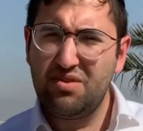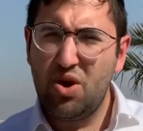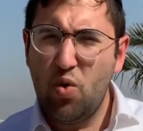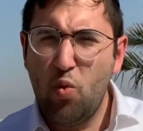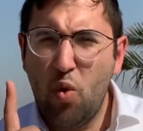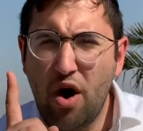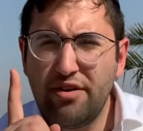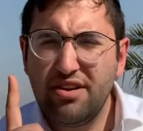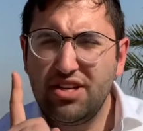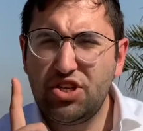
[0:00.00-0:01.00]
1
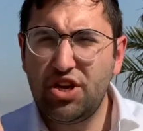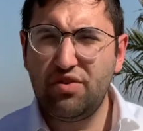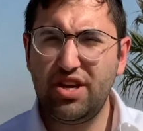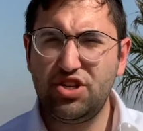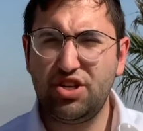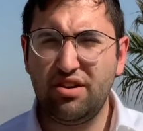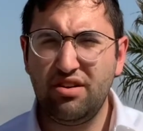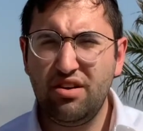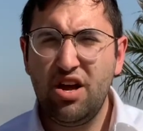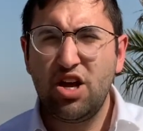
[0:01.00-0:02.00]
generation.
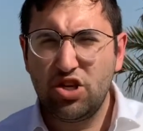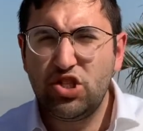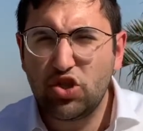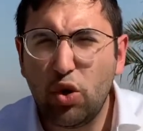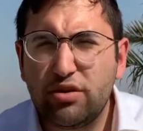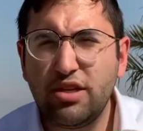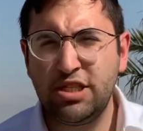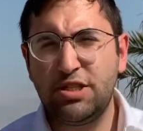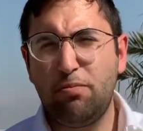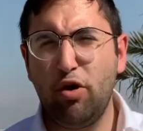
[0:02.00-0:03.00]
Because salt doesn't
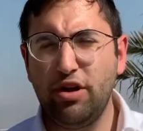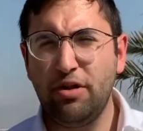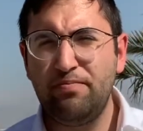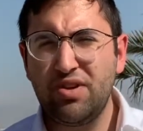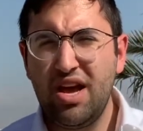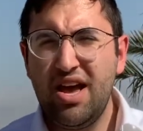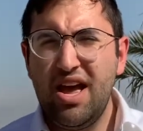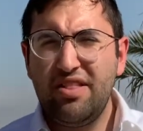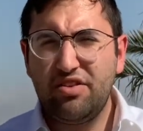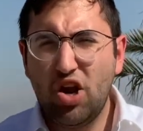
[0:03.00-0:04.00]
spoil.
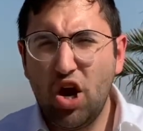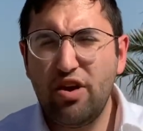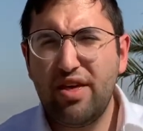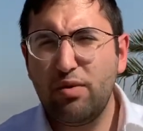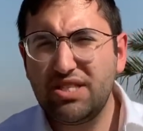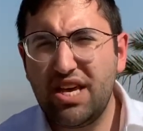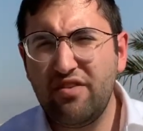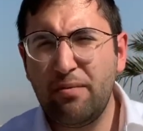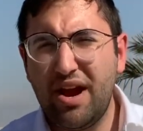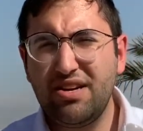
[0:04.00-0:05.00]
The Torah that was given
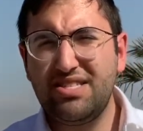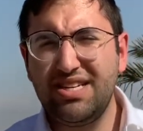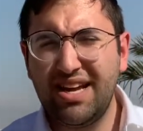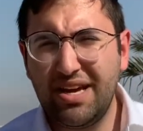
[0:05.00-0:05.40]
by Har Sinai